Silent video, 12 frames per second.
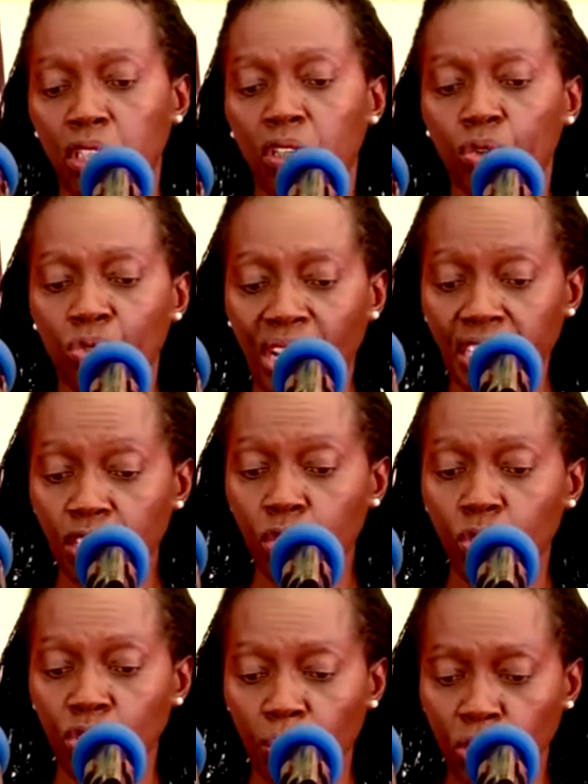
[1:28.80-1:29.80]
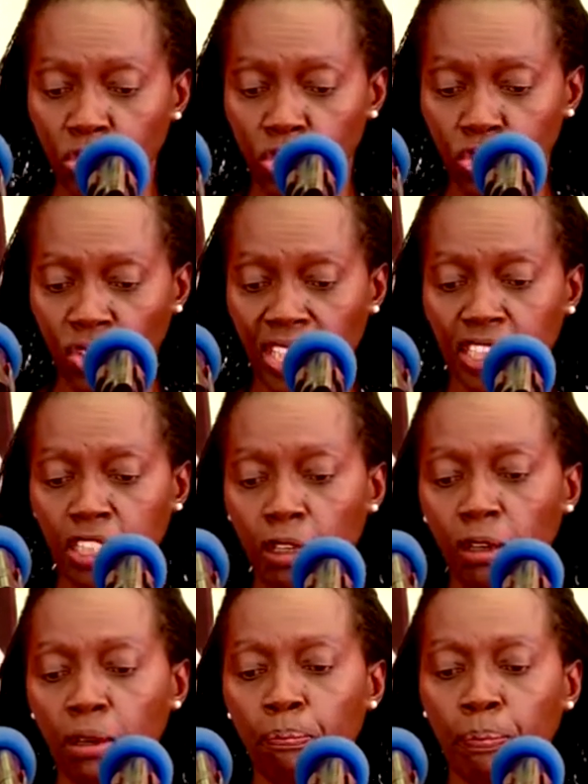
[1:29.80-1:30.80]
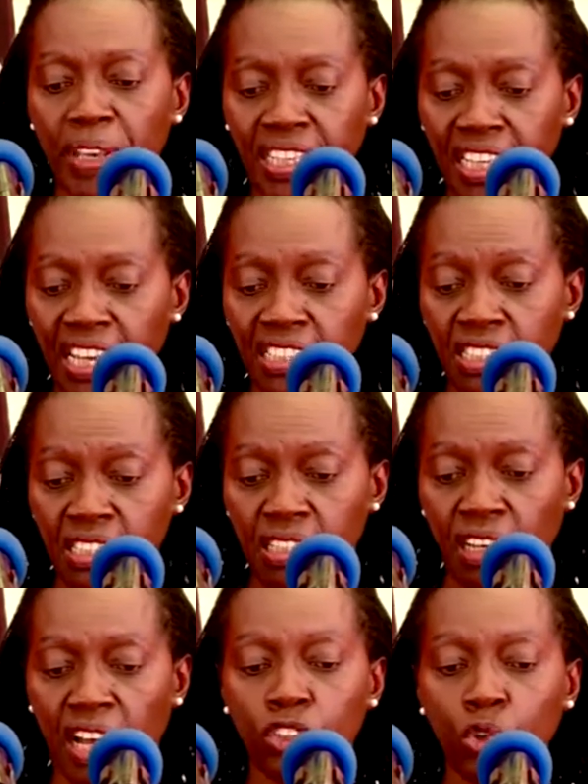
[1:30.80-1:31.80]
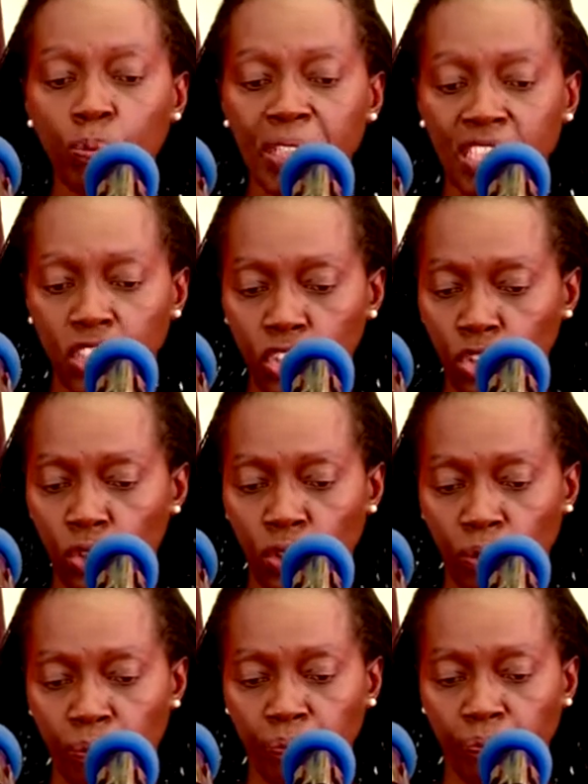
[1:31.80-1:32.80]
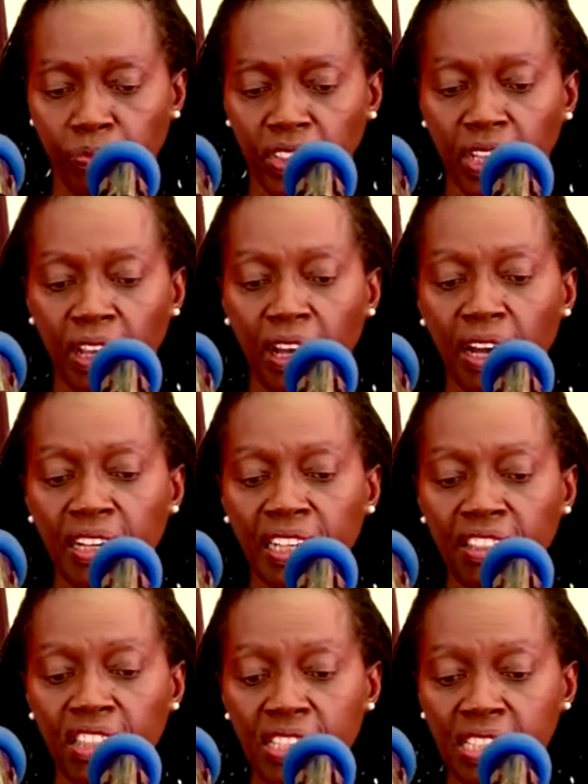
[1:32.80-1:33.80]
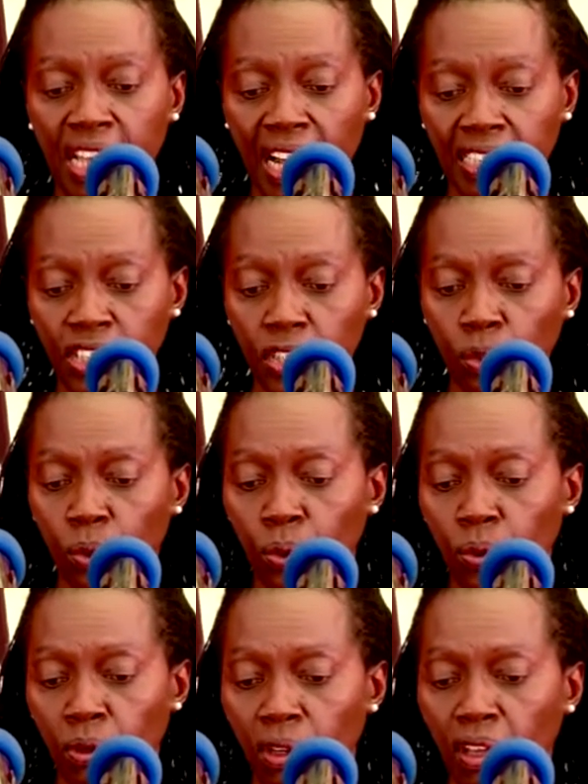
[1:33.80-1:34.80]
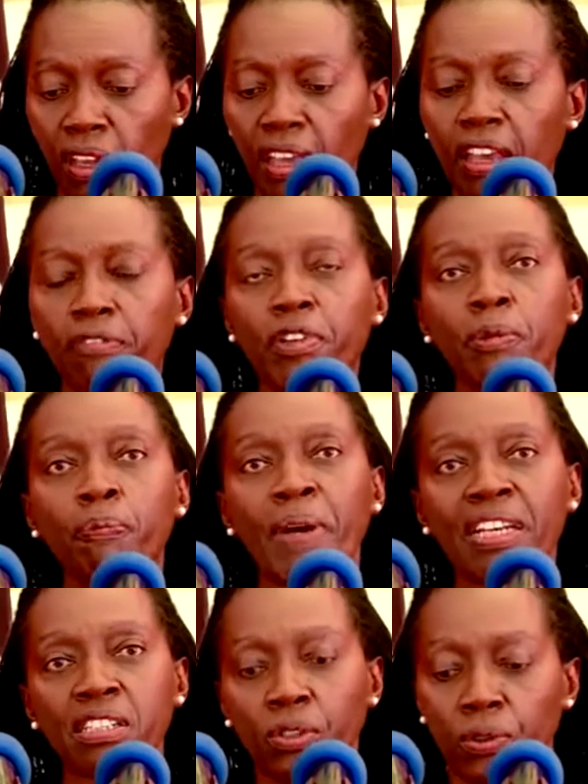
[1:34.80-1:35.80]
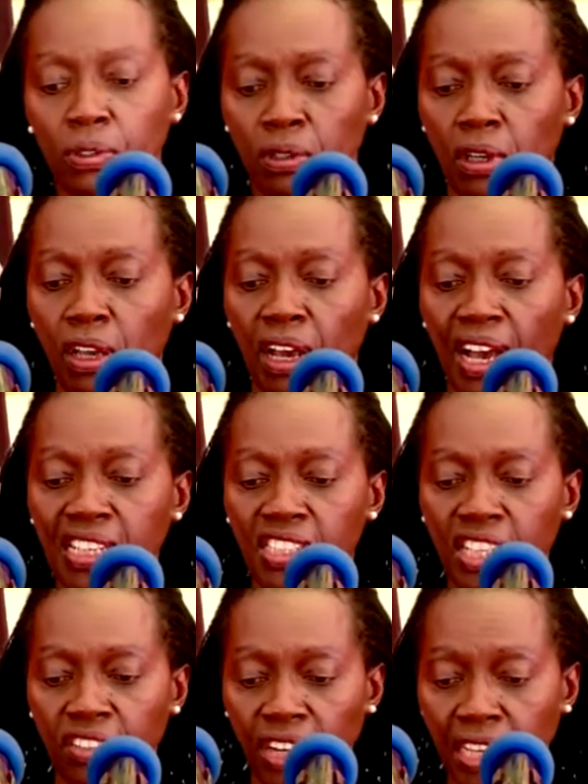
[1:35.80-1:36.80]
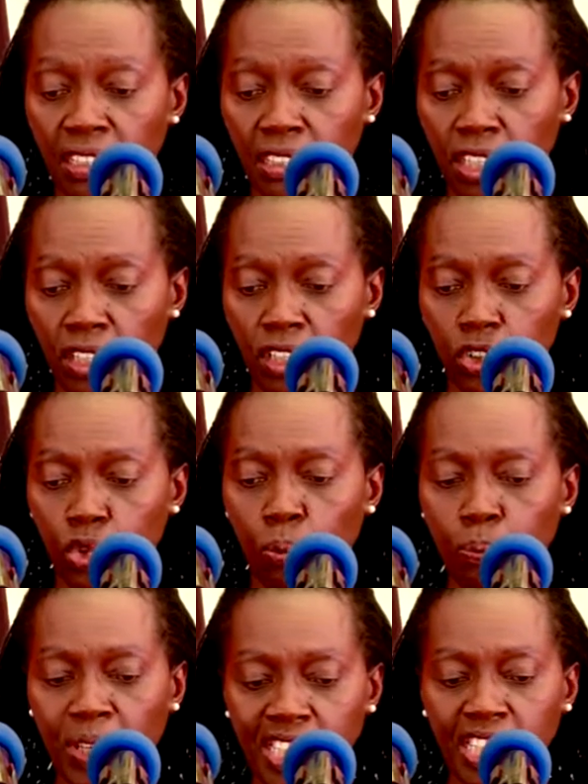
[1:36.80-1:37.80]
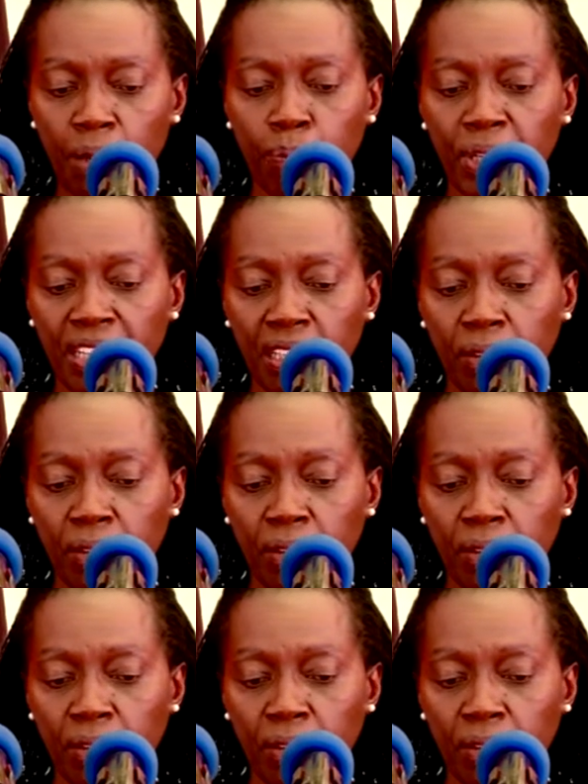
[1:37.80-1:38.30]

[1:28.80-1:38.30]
right to demonstrate, picket, and to petition. Under this article, every person has the right to peaceably